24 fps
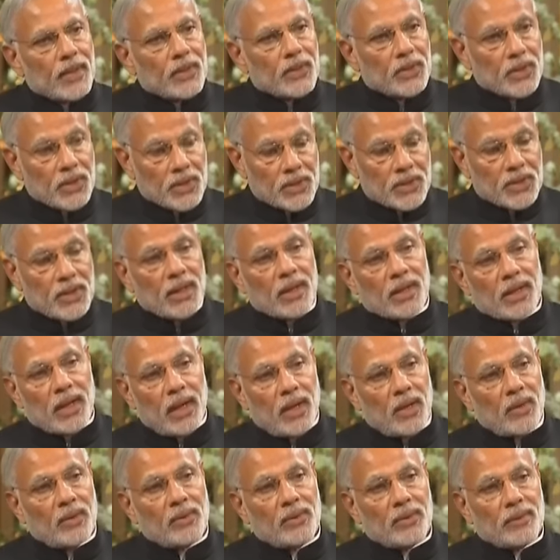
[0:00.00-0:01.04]
This year
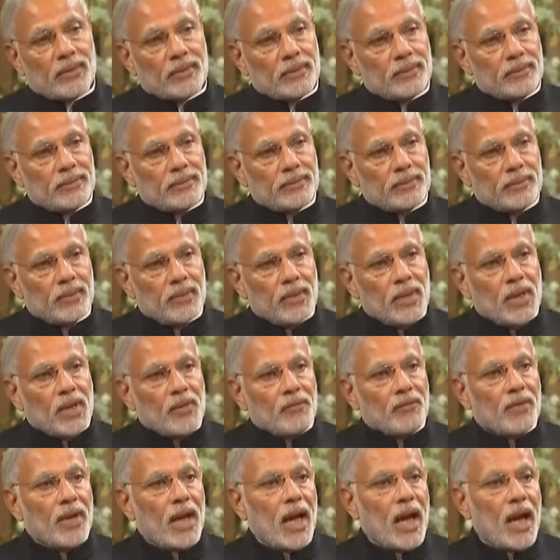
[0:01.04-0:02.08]
alone,
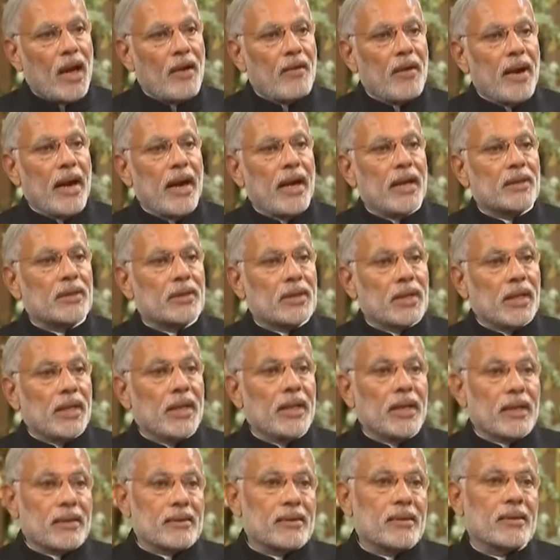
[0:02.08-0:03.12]
we have had
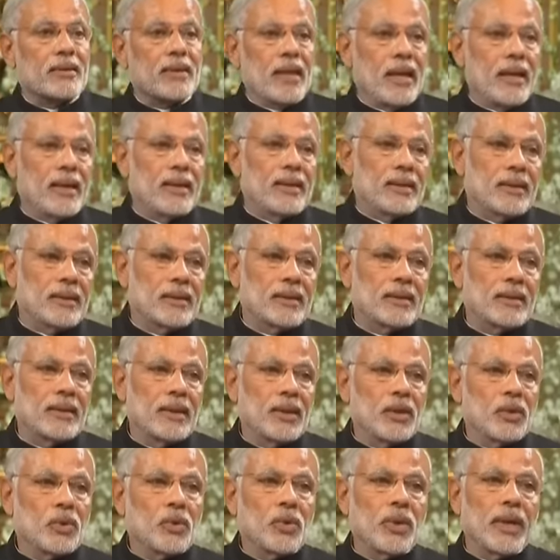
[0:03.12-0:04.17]
3
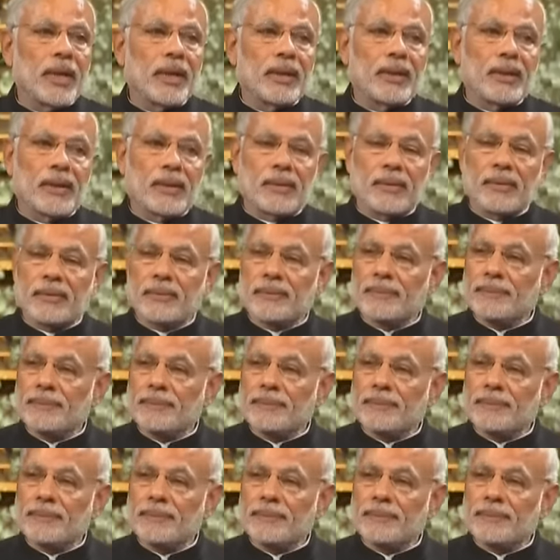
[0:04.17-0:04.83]
exercises together.